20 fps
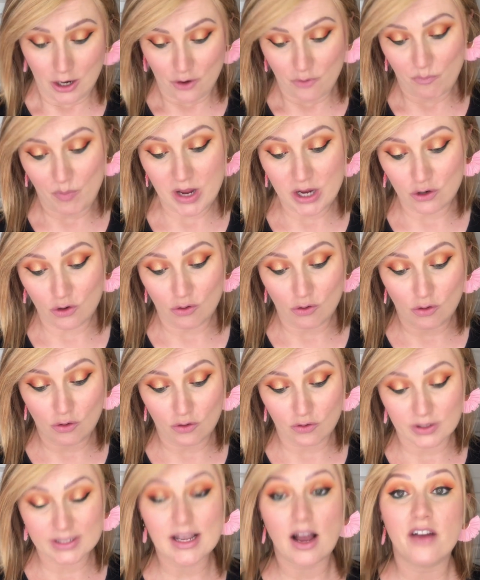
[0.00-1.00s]

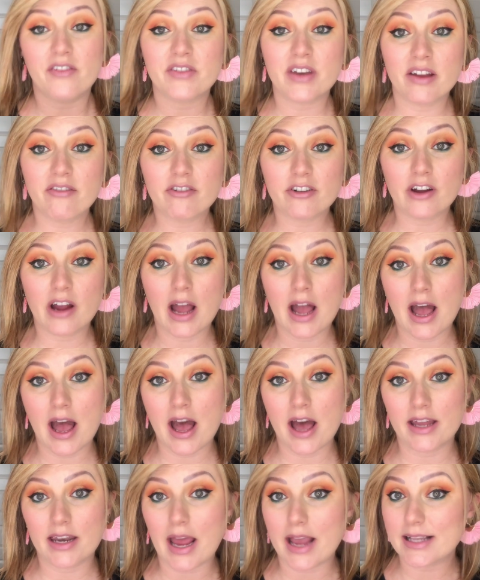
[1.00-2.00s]
because I've never
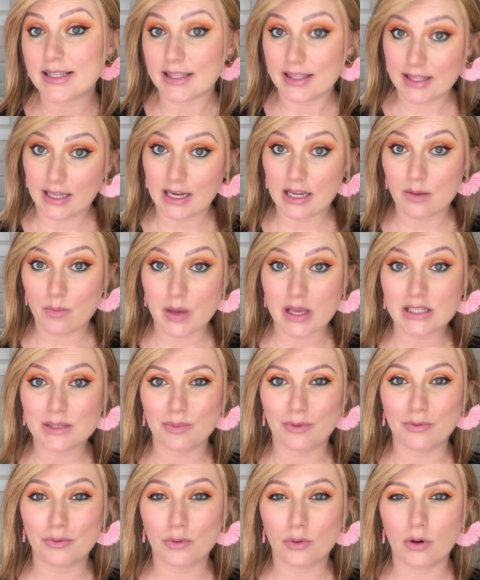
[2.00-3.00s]
had a synthetic mix
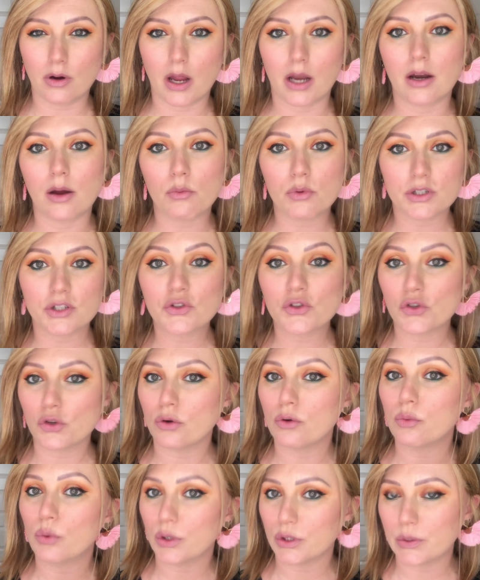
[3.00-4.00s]
before and I wasn't
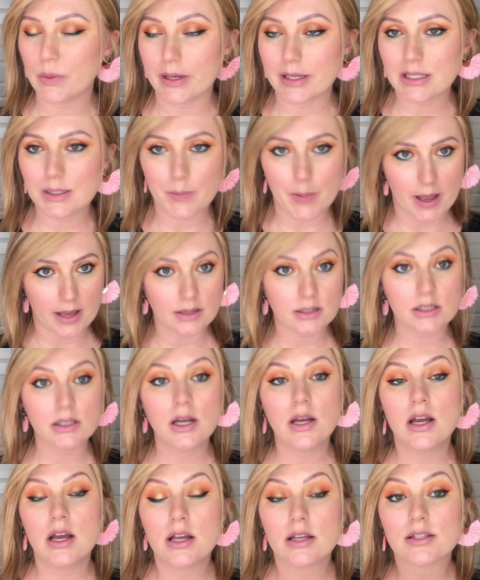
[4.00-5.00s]
sure what to expect.
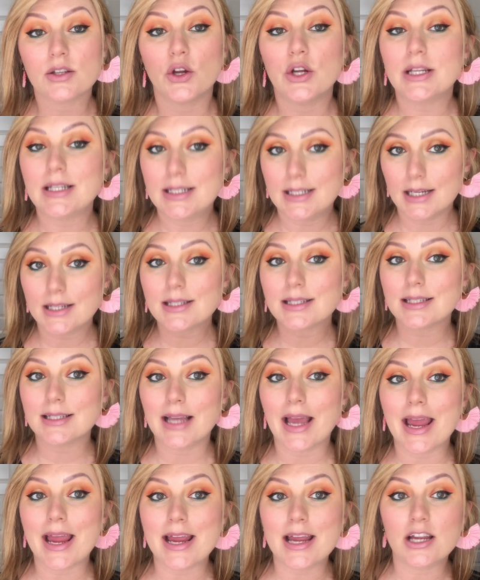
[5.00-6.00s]
So it does
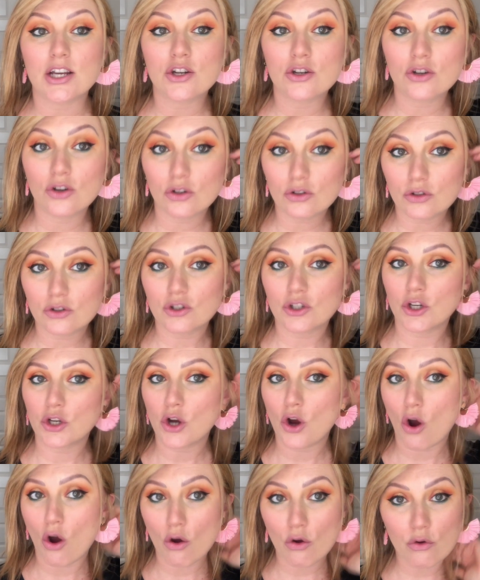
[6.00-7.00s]
say not to
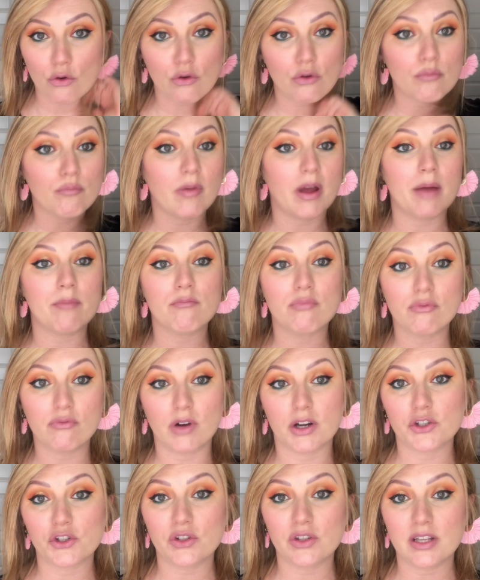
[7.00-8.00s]
comb and
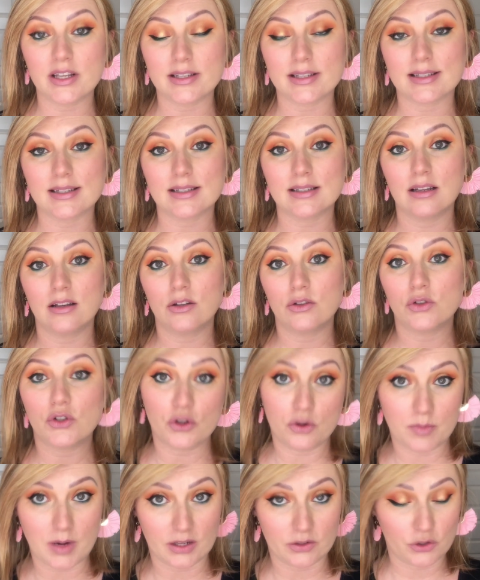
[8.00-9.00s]
brush this
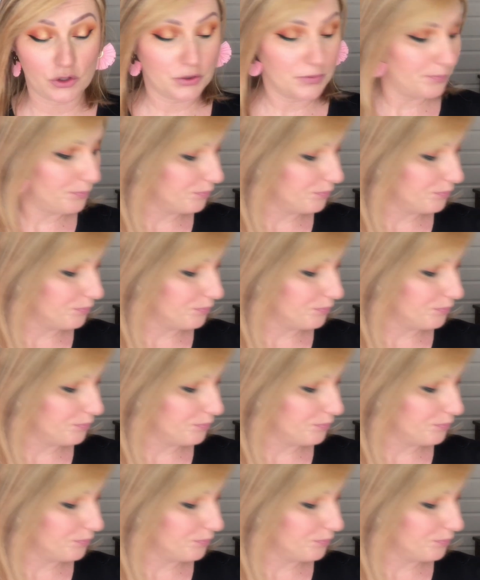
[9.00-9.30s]
too much.